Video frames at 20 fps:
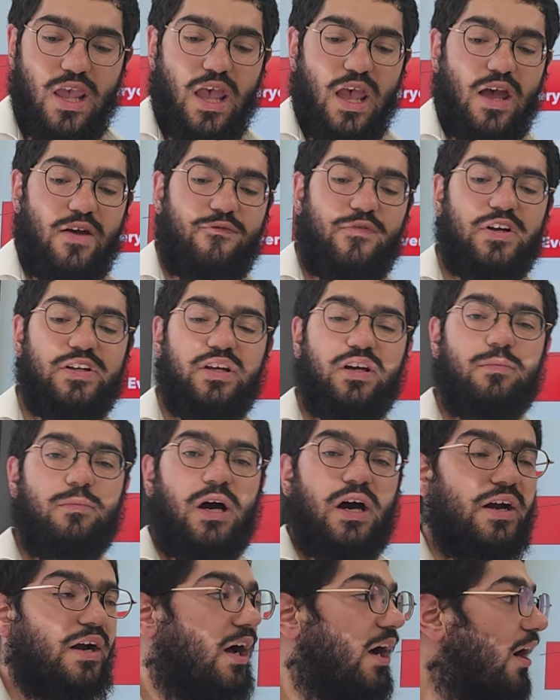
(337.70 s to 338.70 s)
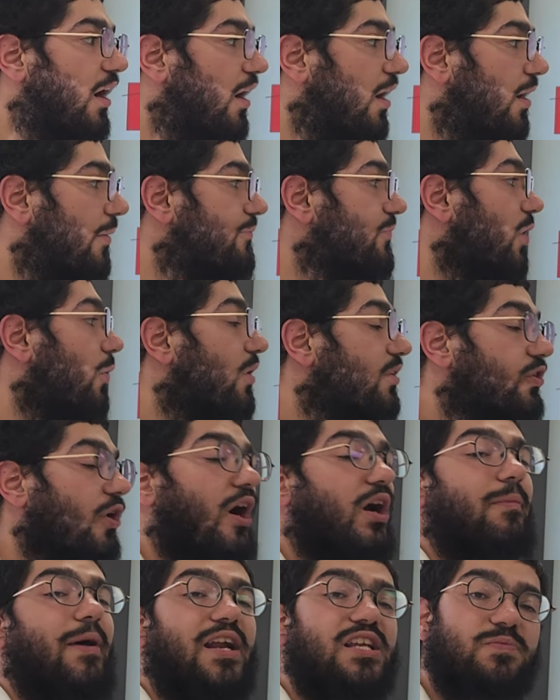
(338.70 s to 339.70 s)
And for the Gemara, we're
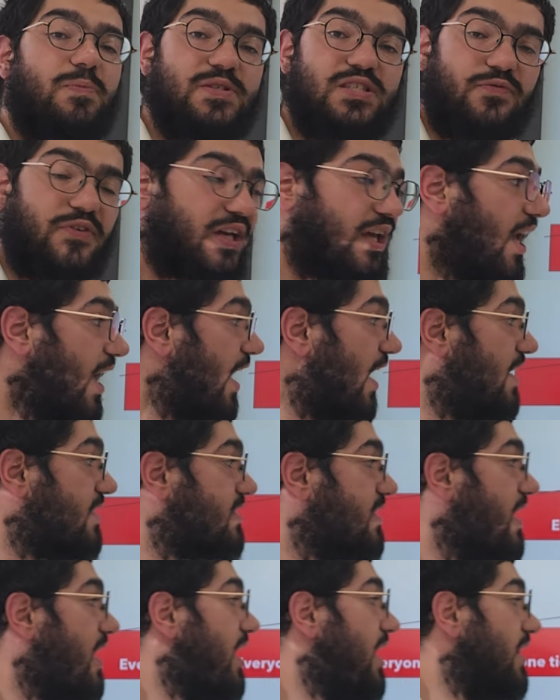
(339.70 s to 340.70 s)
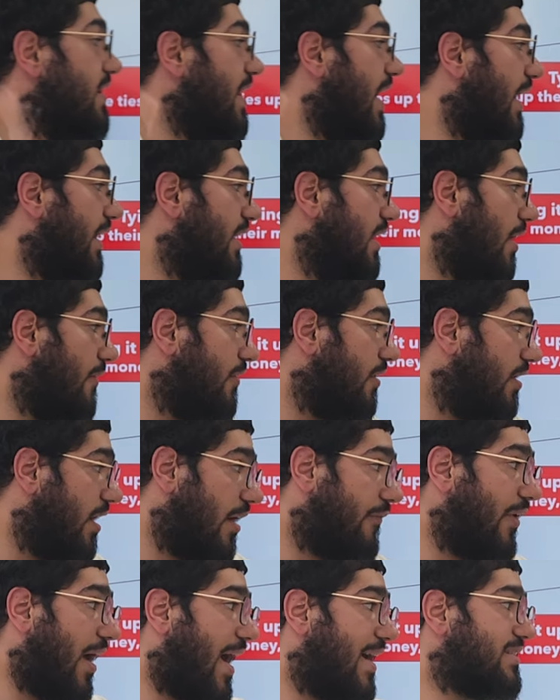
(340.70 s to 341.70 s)
talking about a specific case that
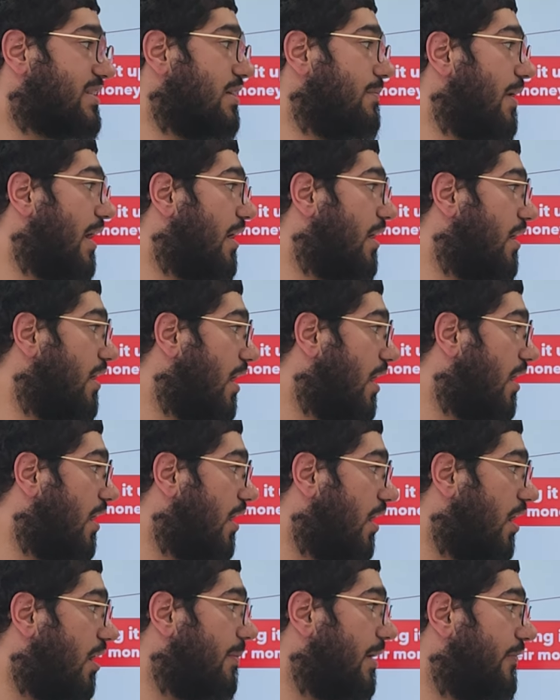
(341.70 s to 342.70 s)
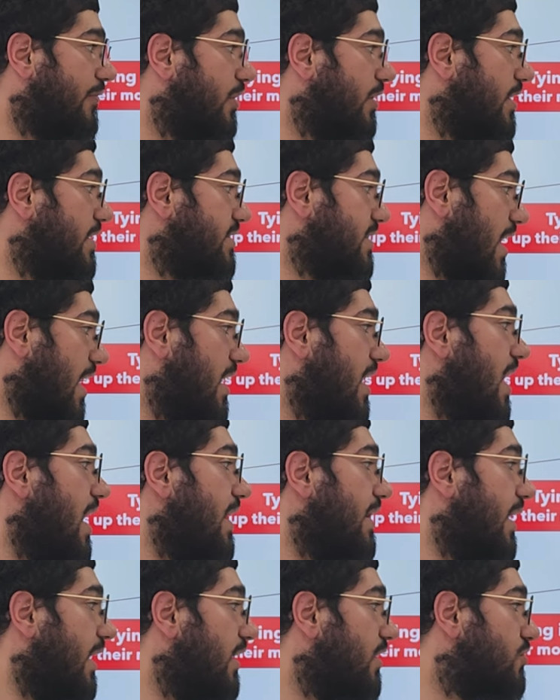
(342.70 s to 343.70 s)
Rav Asi bar Amar Rav Yehuda said
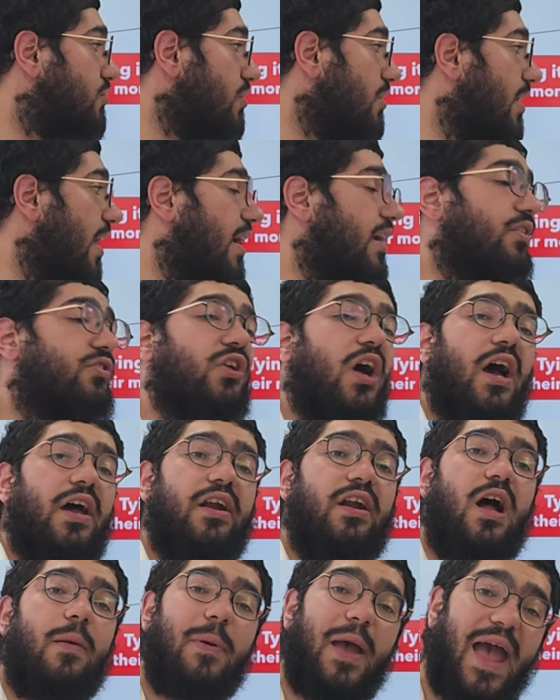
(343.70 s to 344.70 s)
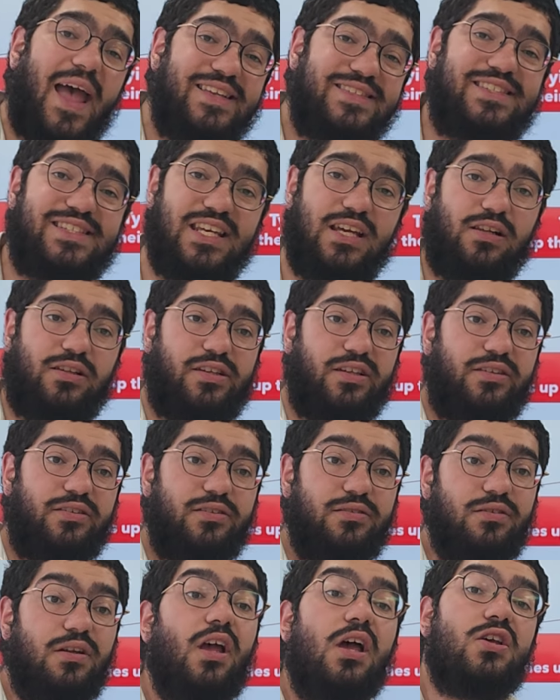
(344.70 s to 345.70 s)
that he tied it up and sealed it.
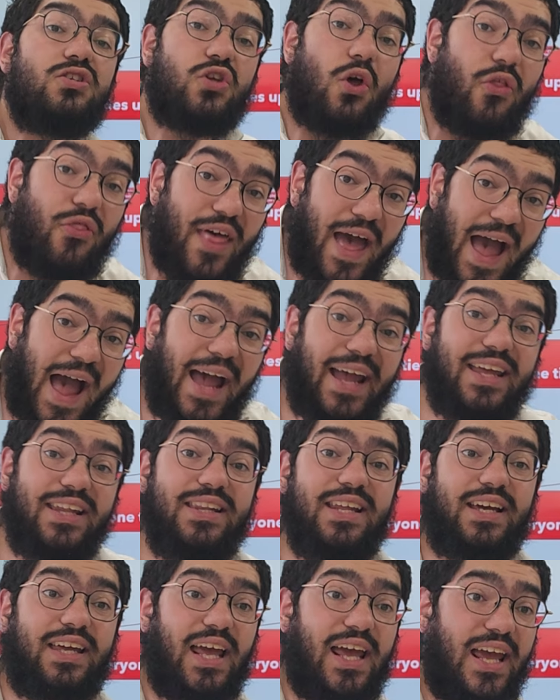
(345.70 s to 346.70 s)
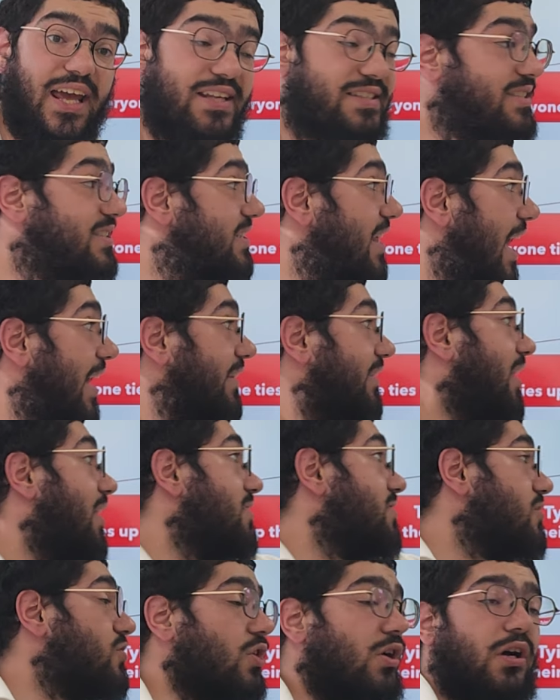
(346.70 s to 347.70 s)
So that indicates, that
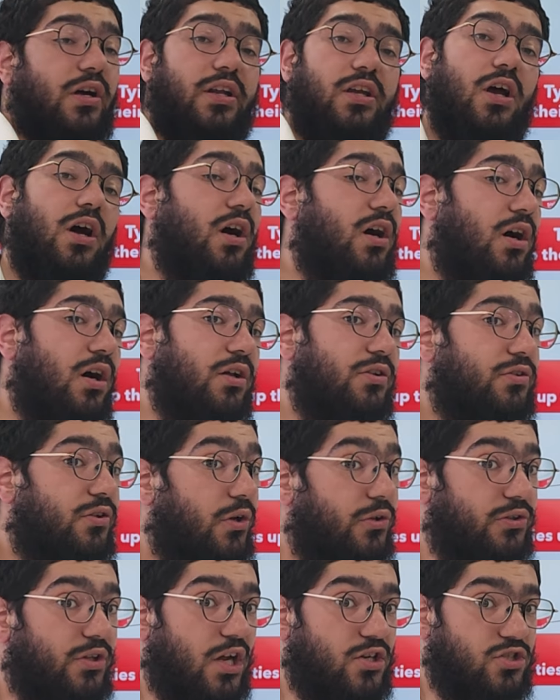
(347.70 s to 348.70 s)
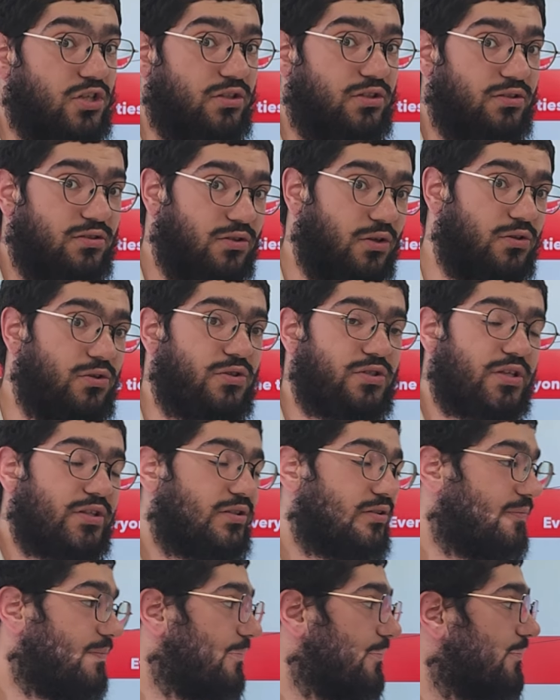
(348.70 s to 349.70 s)
tells the shulchani, don't touch it, don't use
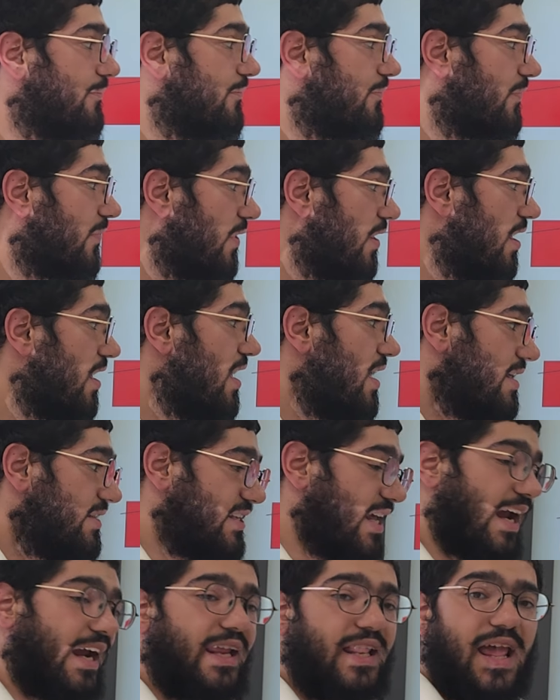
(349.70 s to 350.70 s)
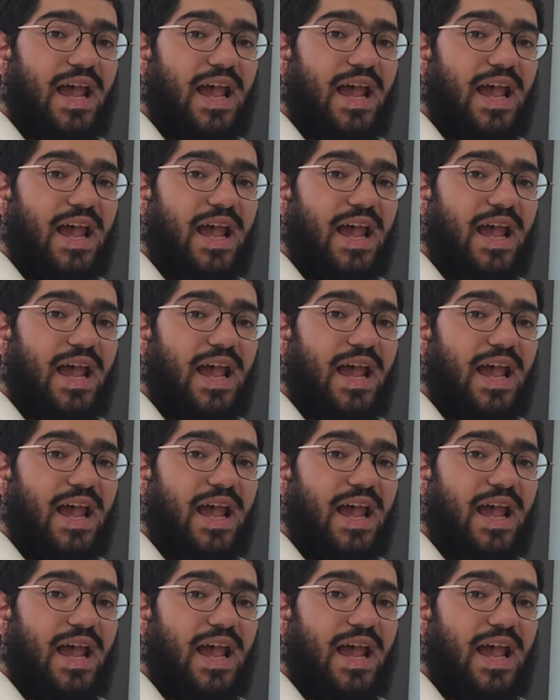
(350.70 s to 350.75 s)
it. Second